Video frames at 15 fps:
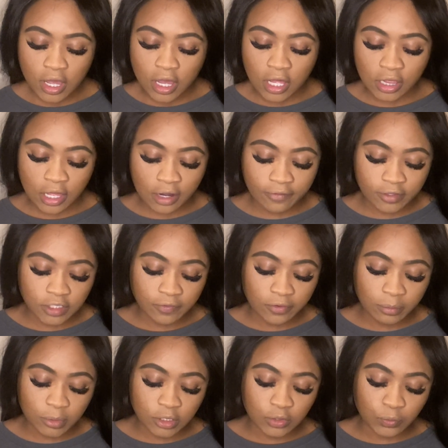A lot of us
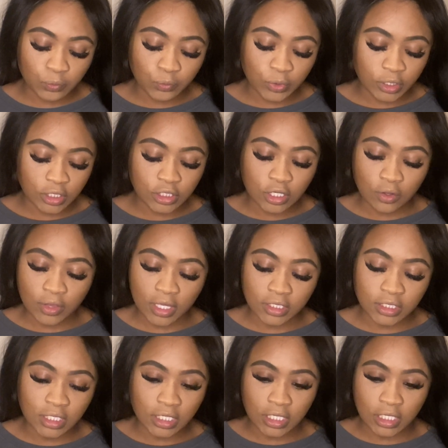females really don't like
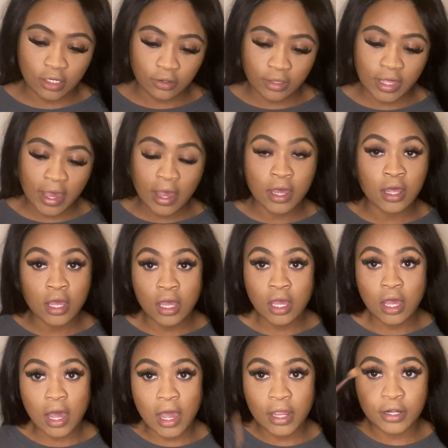to hear that.
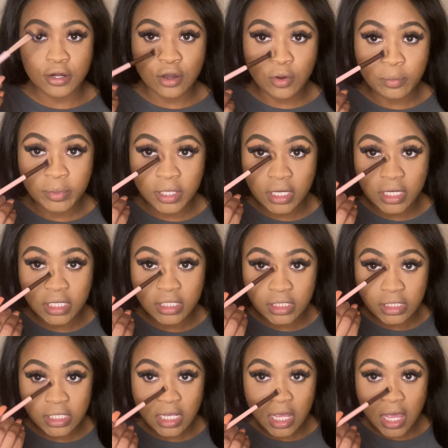I know,
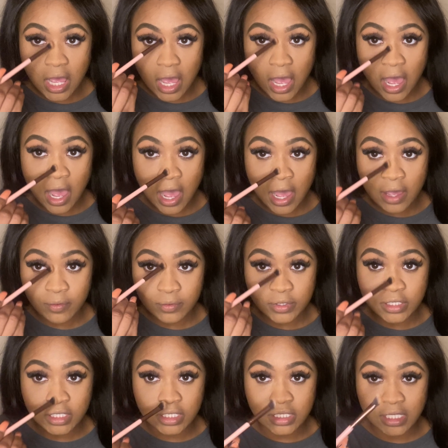because I
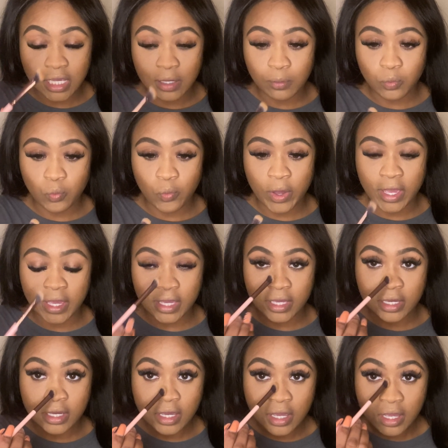was the same
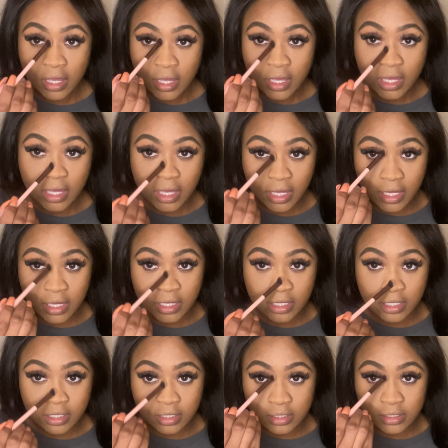way,
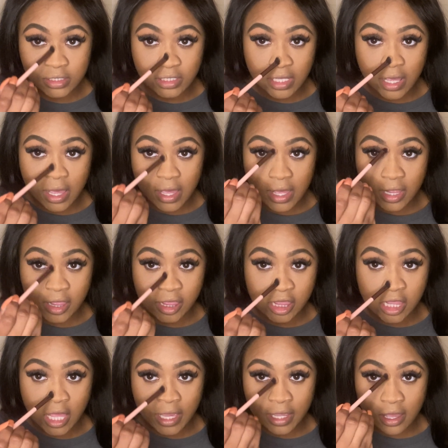and
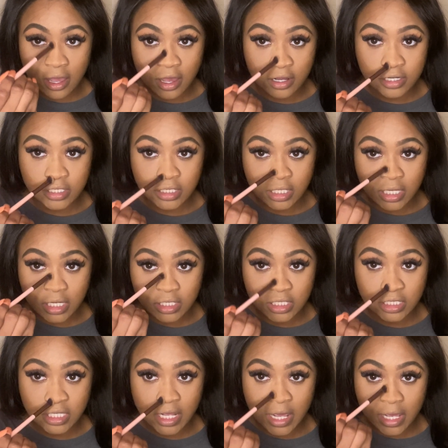like honestly, I
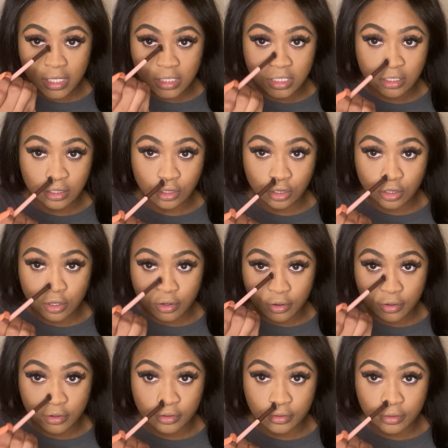just had to
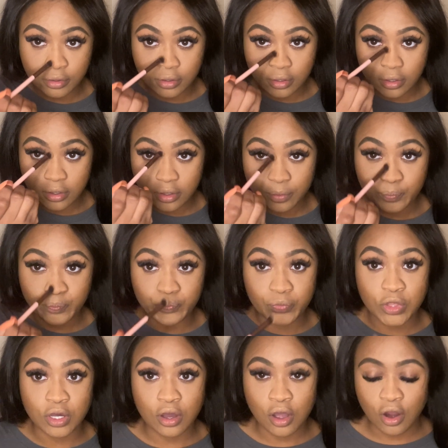learn
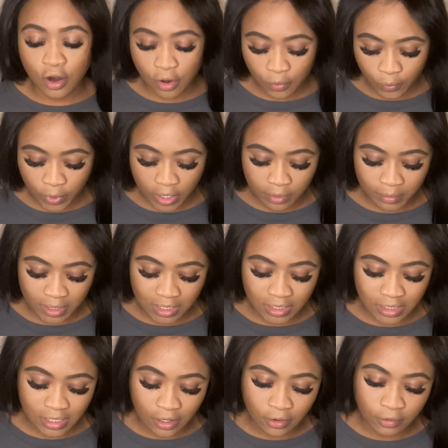the hard way
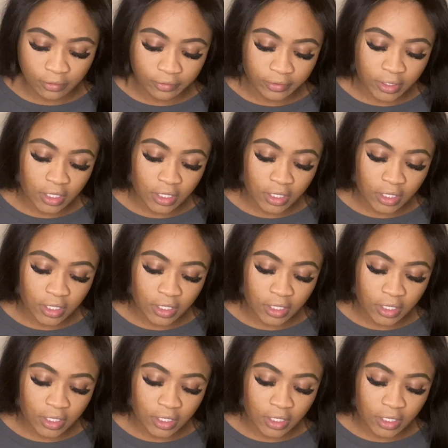myself.